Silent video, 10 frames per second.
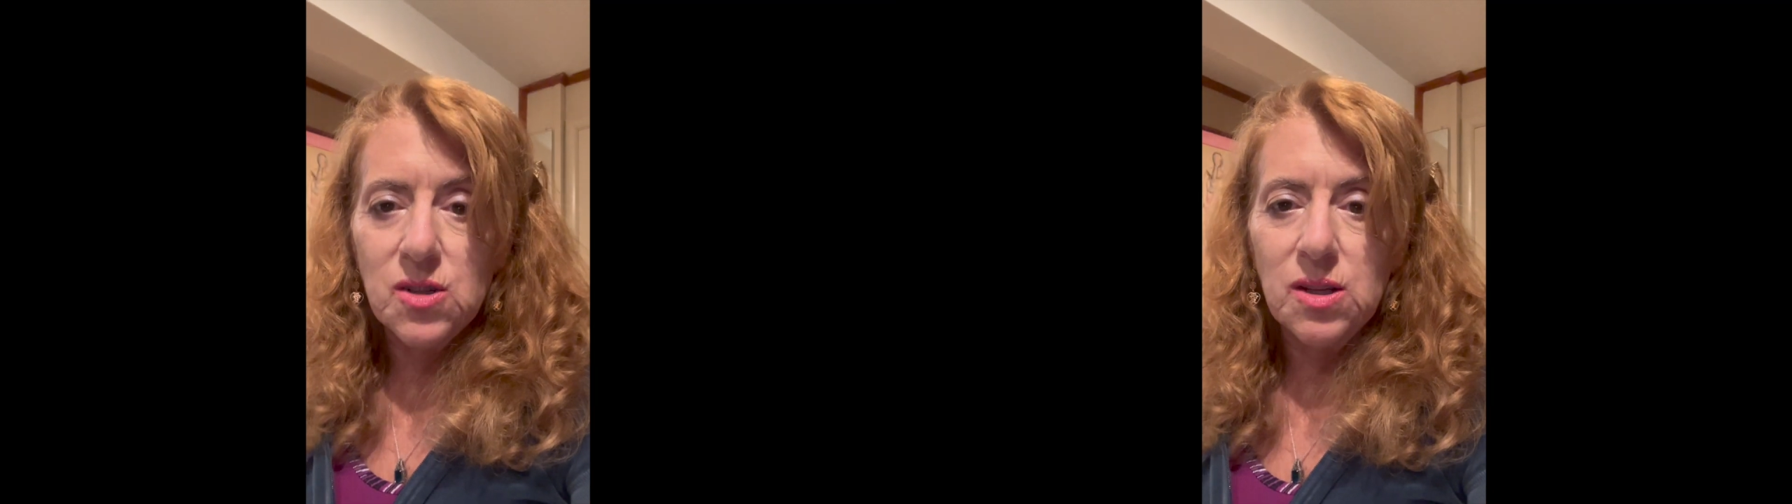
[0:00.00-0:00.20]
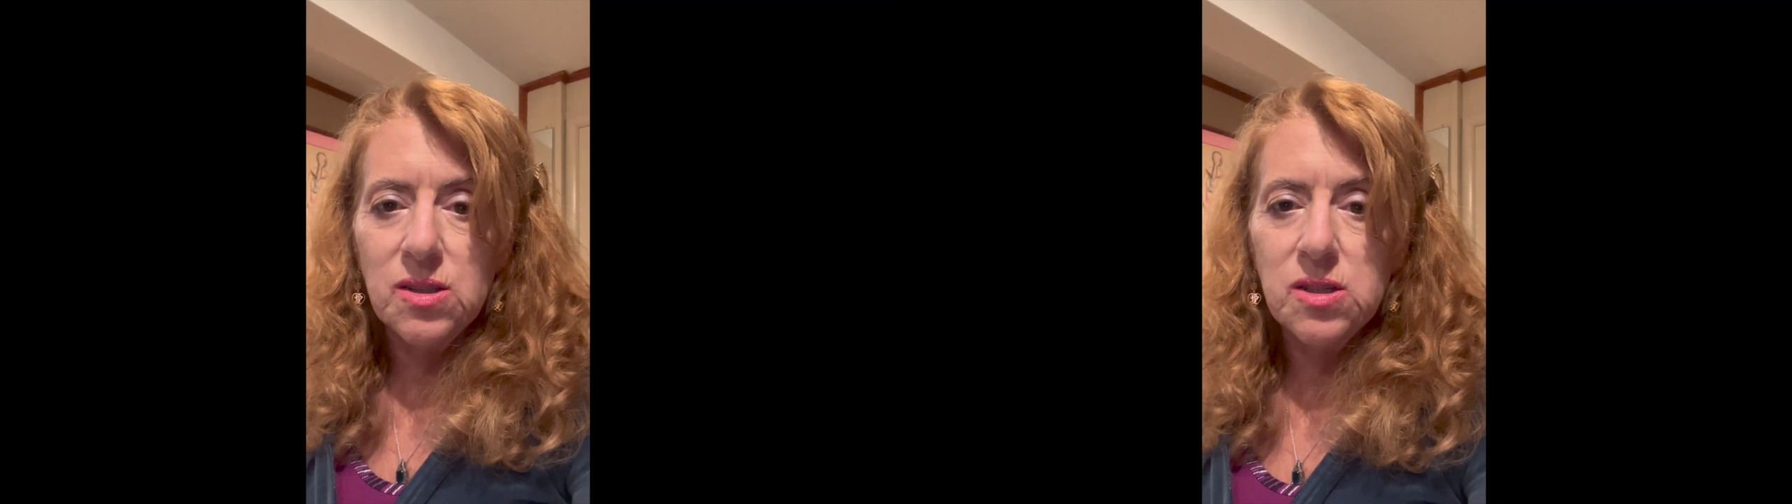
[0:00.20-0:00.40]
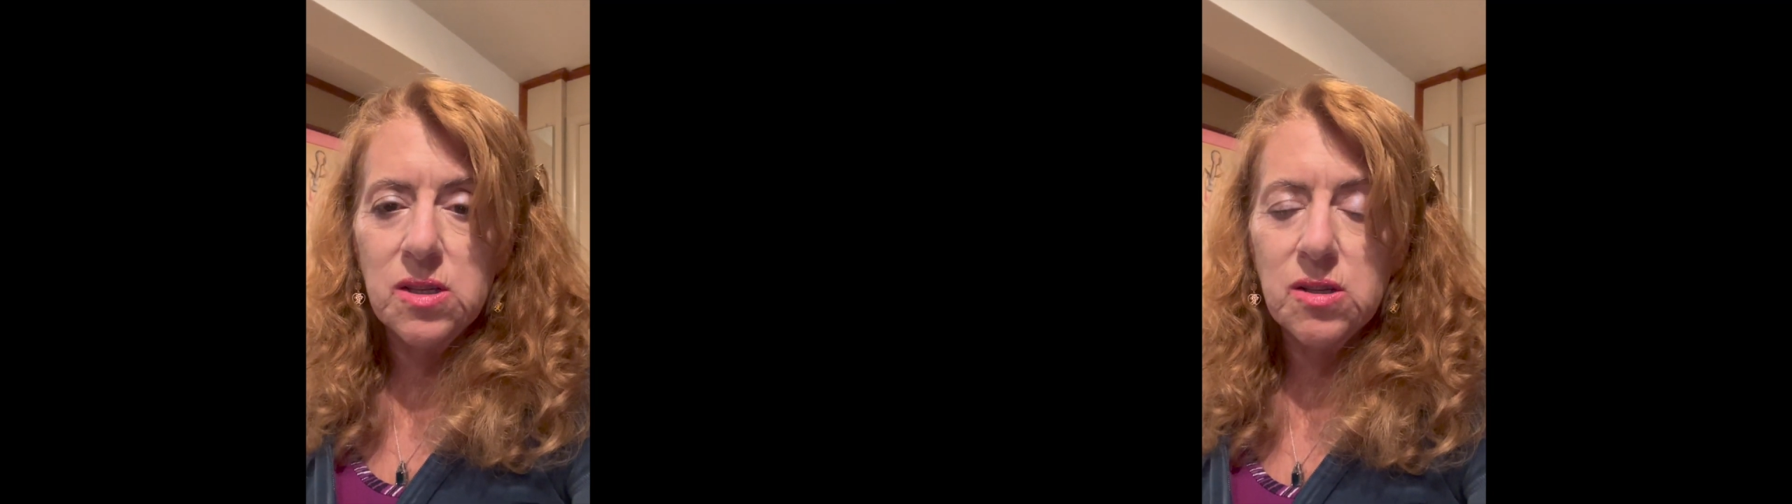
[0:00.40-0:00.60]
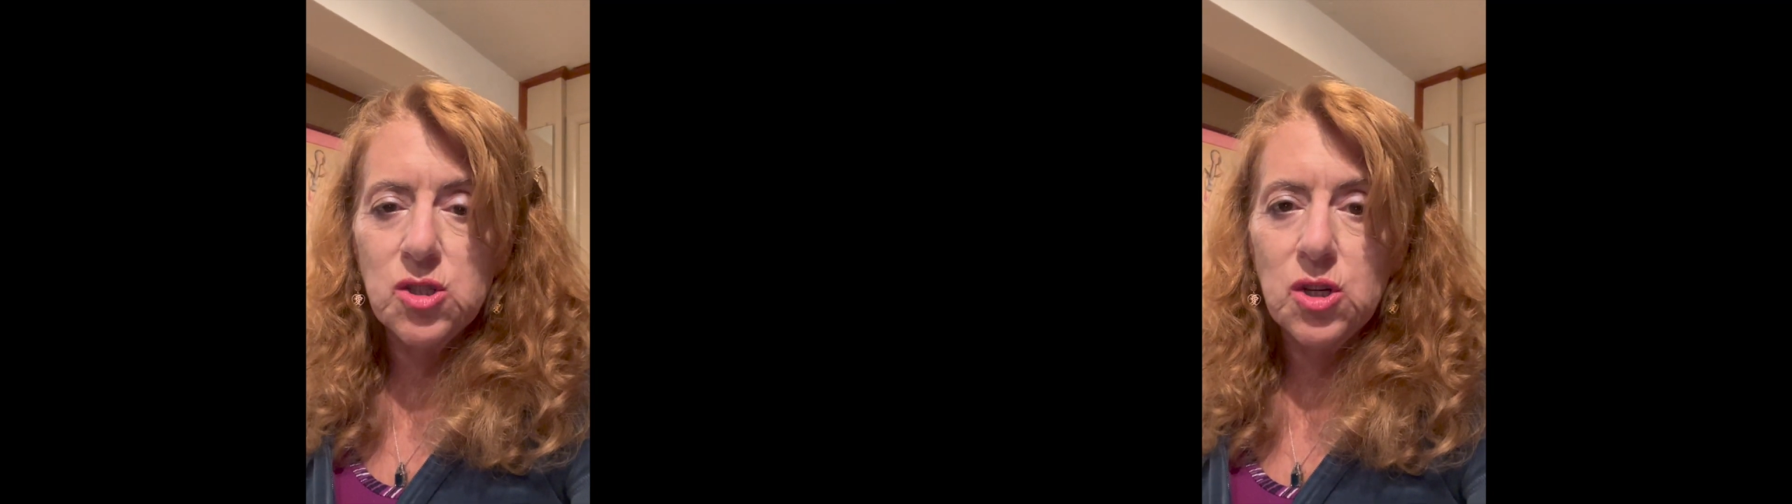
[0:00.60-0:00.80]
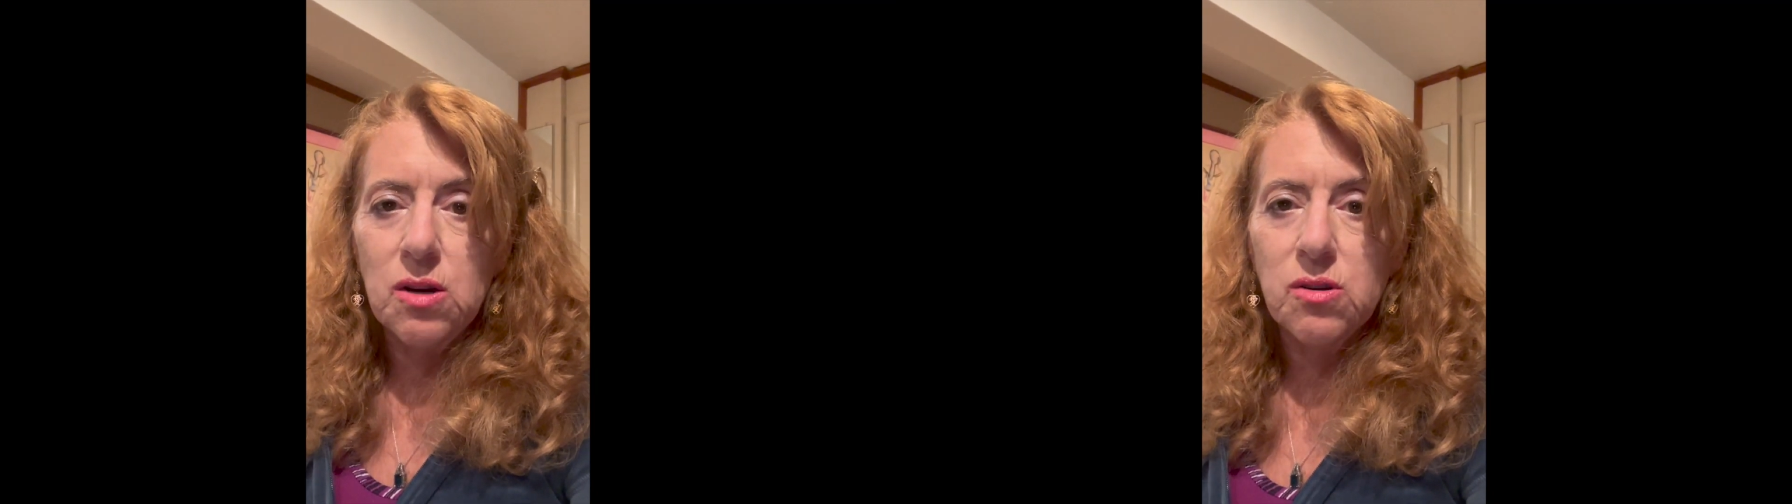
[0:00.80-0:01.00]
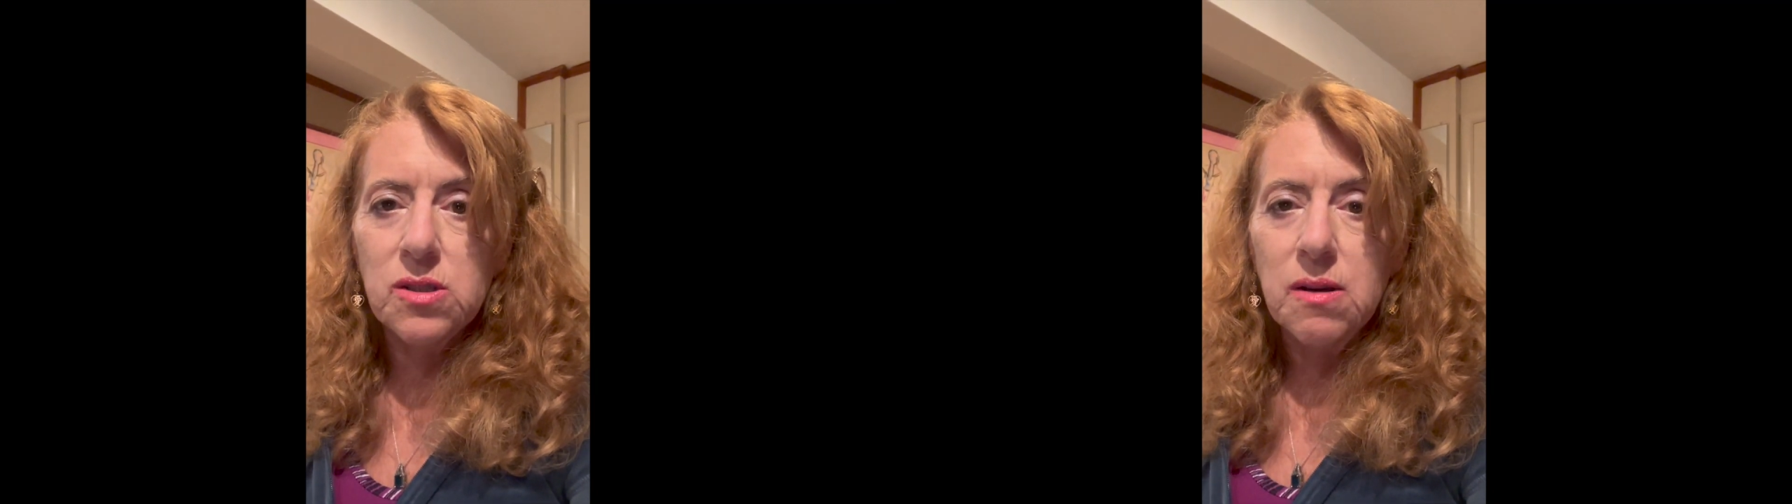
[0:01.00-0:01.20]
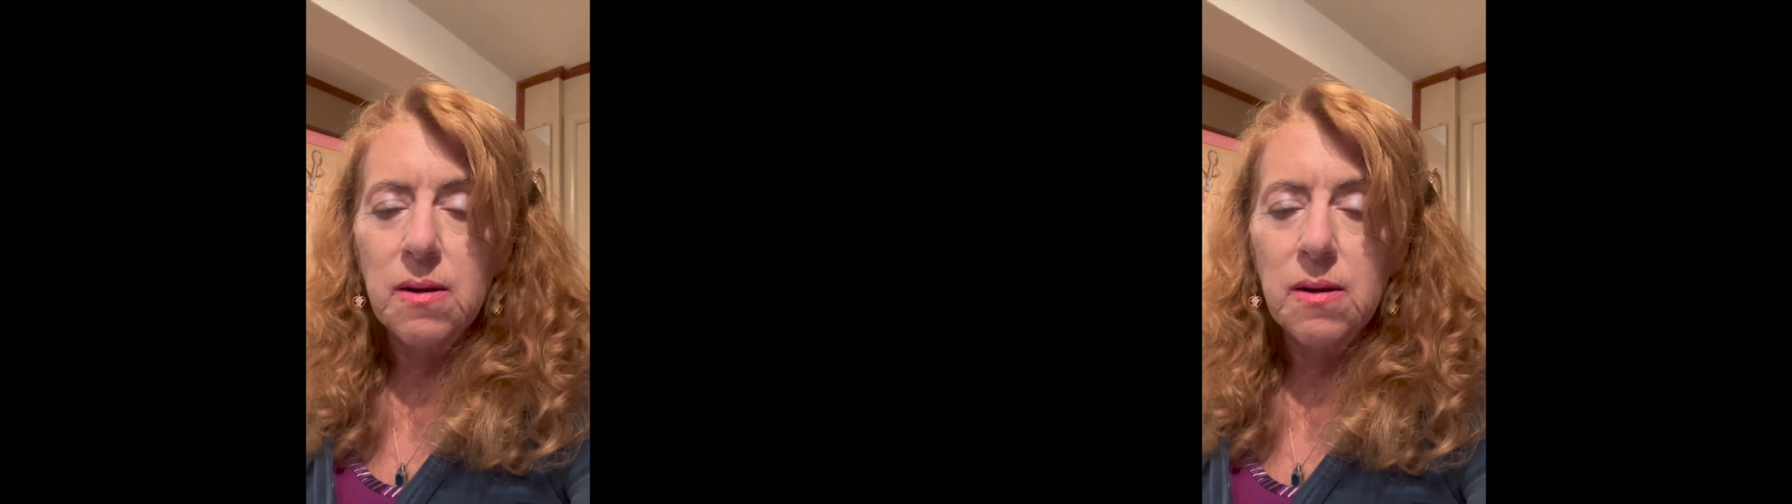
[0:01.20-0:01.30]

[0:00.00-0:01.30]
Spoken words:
on the six chairs.